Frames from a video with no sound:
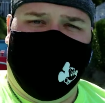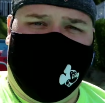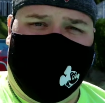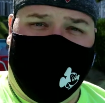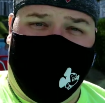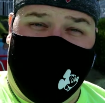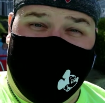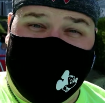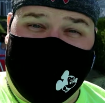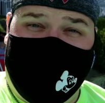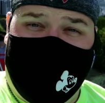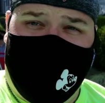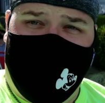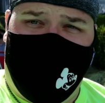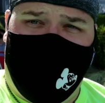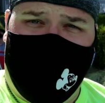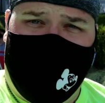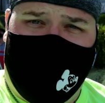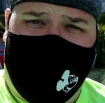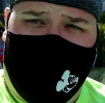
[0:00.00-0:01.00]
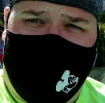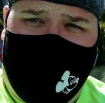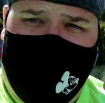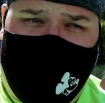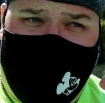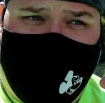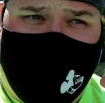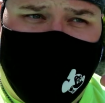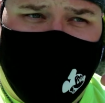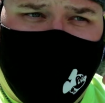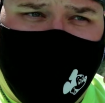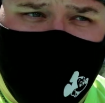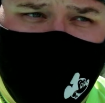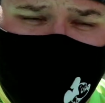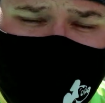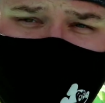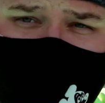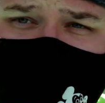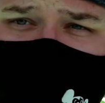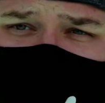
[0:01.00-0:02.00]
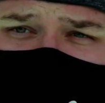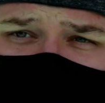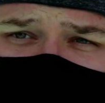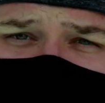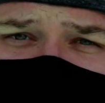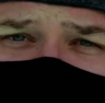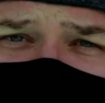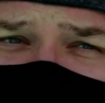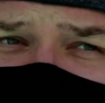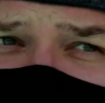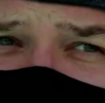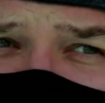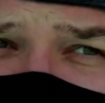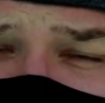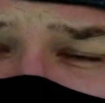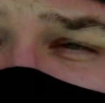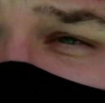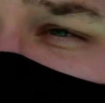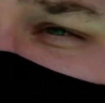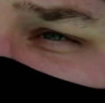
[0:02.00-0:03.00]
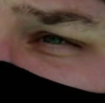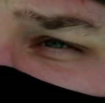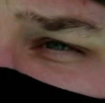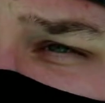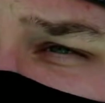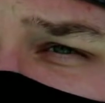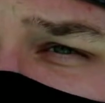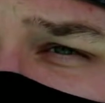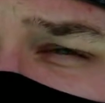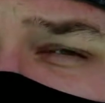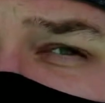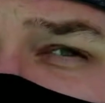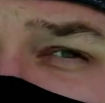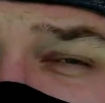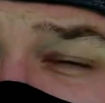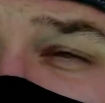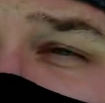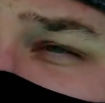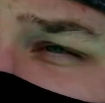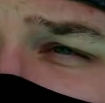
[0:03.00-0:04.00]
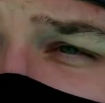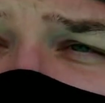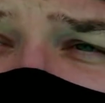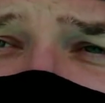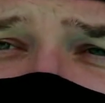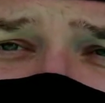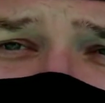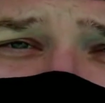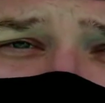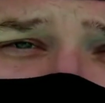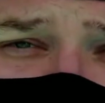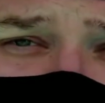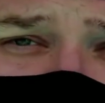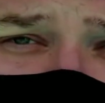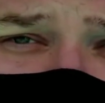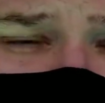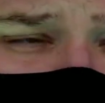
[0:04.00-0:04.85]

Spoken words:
Should we see if we can get the song stuck in our heads this early?